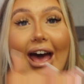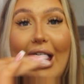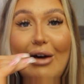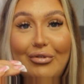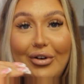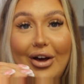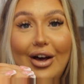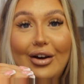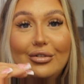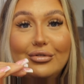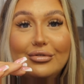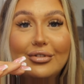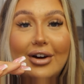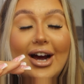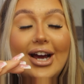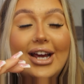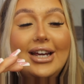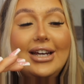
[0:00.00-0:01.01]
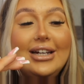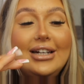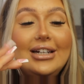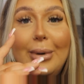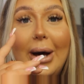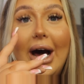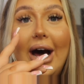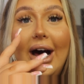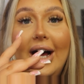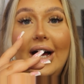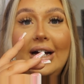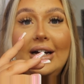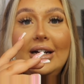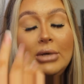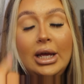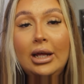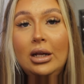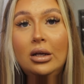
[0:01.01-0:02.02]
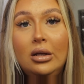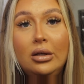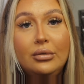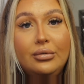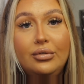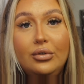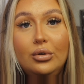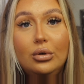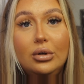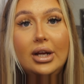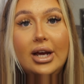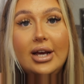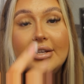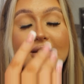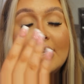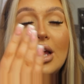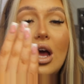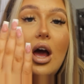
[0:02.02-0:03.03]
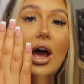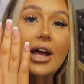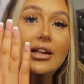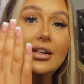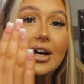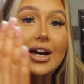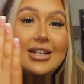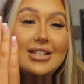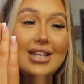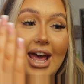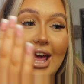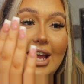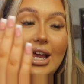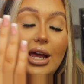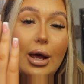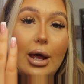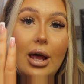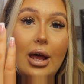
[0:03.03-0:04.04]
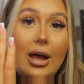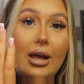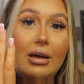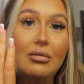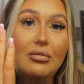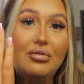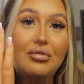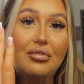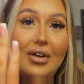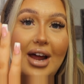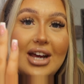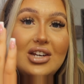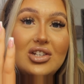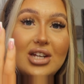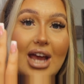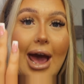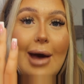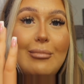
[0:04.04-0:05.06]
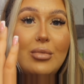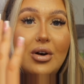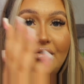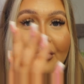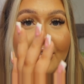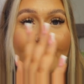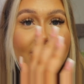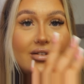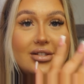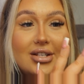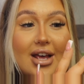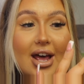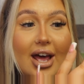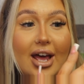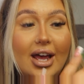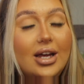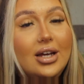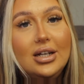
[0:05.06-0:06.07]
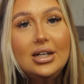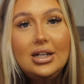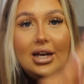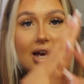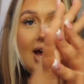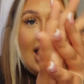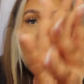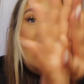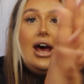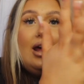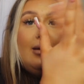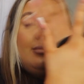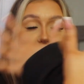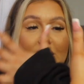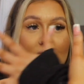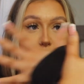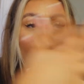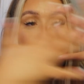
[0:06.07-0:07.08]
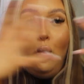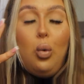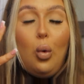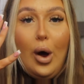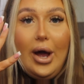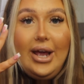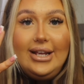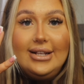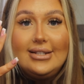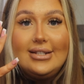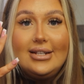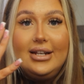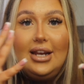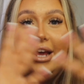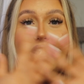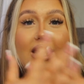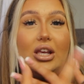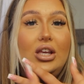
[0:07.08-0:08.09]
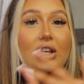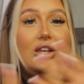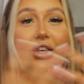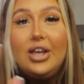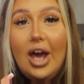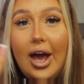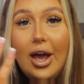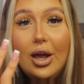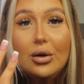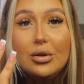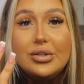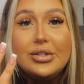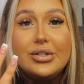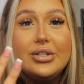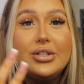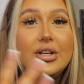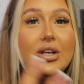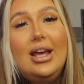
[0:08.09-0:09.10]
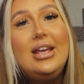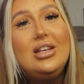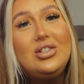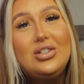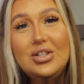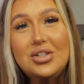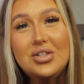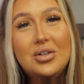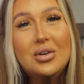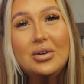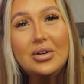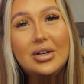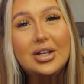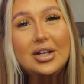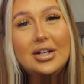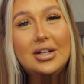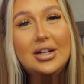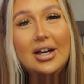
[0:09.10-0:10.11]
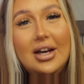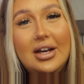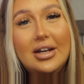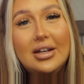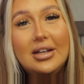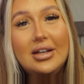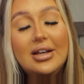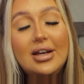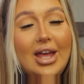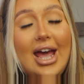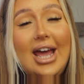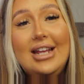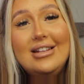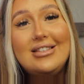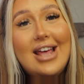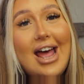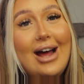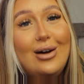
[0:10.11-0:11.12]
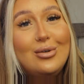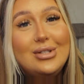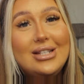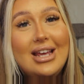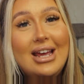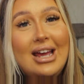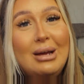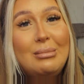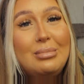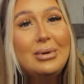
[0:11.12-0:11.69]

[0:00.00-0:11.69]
ever, right, but it looked flawless, and I take a flash camera photo and I'm just white, like ghost. It's just not a good look. Hate to out it,